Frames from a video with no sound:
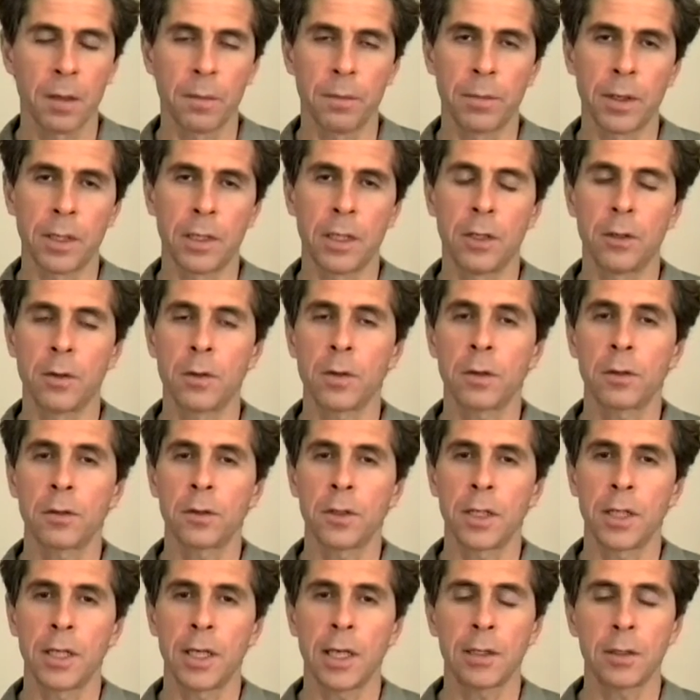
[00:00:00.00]
But in order
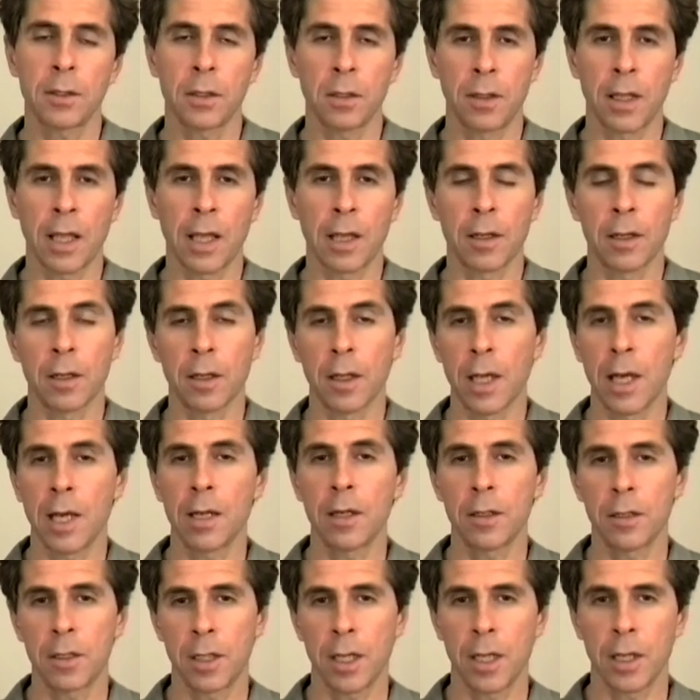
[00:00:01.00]
to get to that
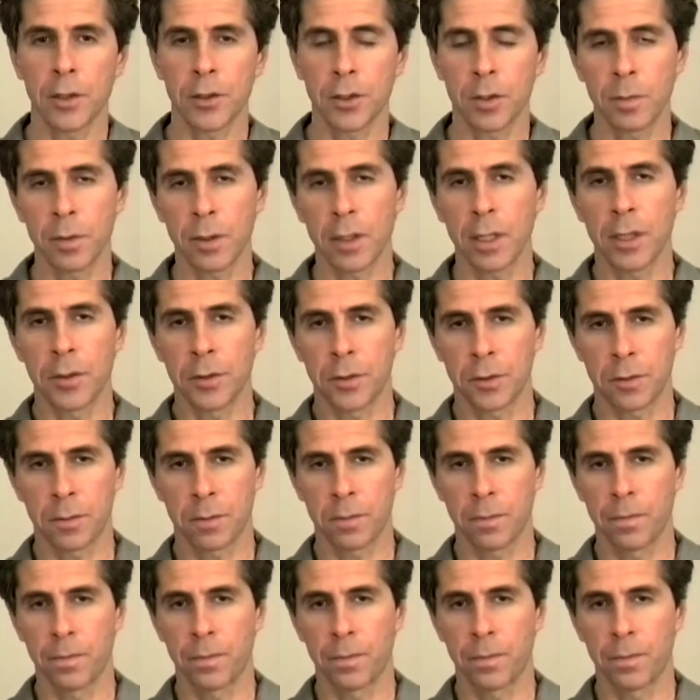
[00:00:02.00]
non-attached place,